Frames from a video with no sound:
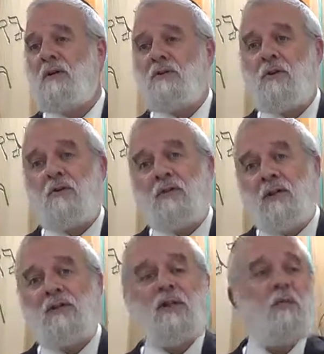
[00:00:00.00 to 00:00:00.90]
So
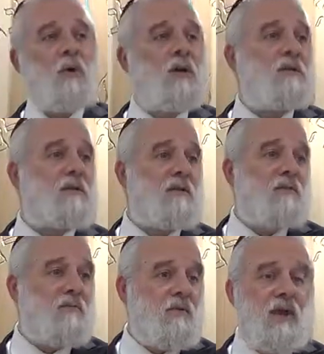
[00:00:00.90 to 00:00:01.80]
in some ways,
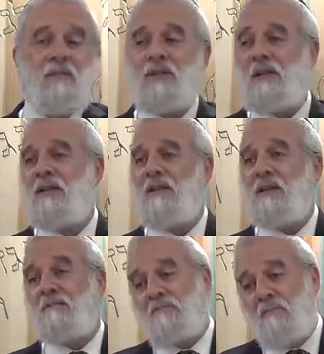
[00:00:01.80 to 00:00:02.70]
for them it's
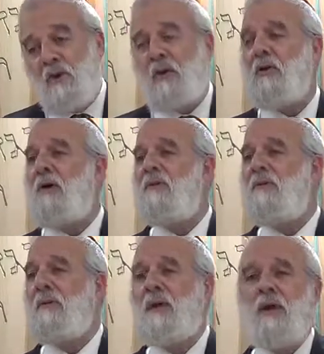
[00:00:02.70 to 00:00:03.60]
easy. We don't know.
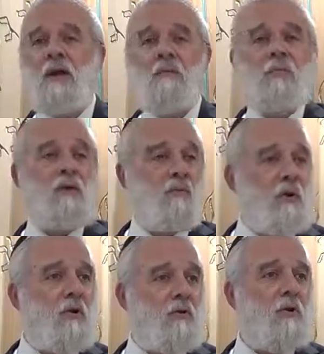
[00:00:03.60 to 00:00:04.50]
But if
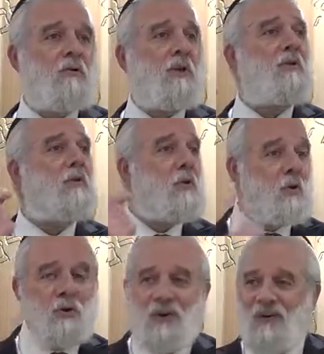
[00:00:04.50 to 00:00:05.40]
we don't know, neither do
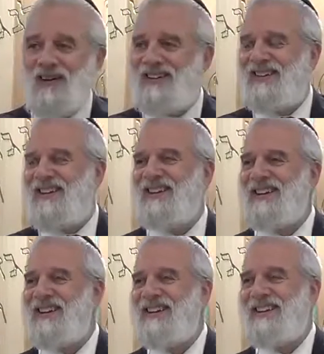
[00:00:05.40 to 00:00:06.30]
you know.
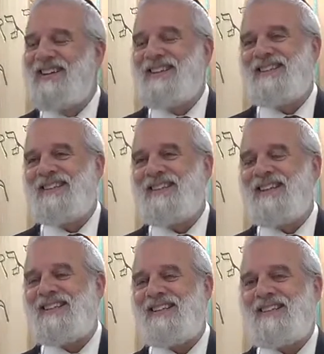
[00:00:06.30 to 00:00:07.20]

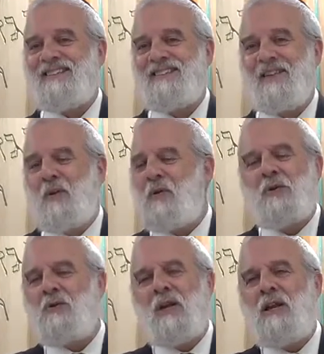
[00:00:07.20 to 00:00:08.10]
That's it. In other words,
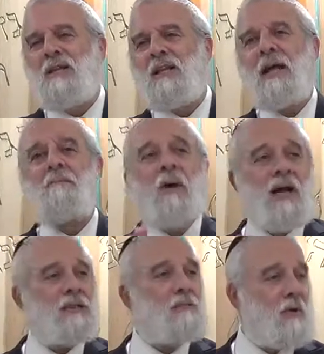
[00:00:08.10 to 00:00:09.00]
it is not
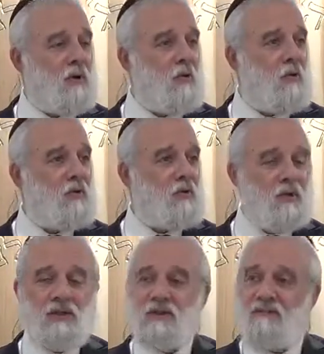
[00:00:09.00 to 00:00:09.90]
possible, according to
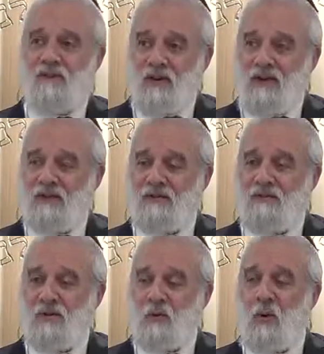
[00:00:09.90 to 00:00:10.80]
this
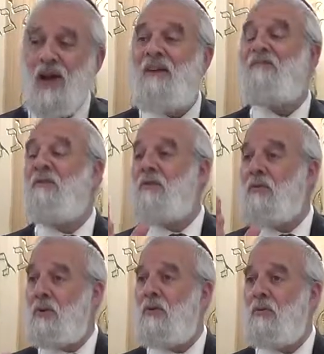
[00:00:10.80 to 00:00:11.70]
philosophy, to ever
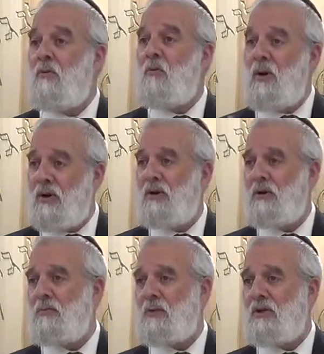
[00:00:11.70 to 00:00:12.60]
know
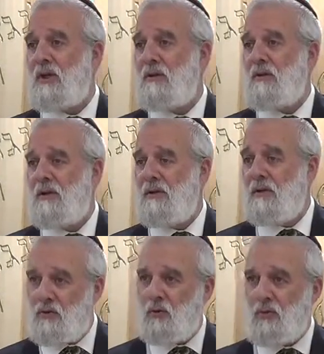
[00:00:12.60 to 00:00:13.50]
100%
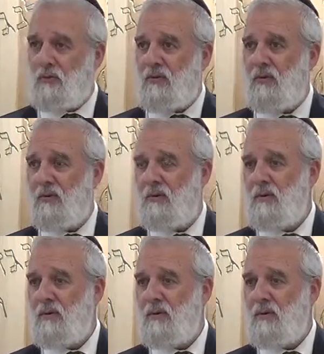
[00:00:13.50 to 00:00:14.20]
the truth.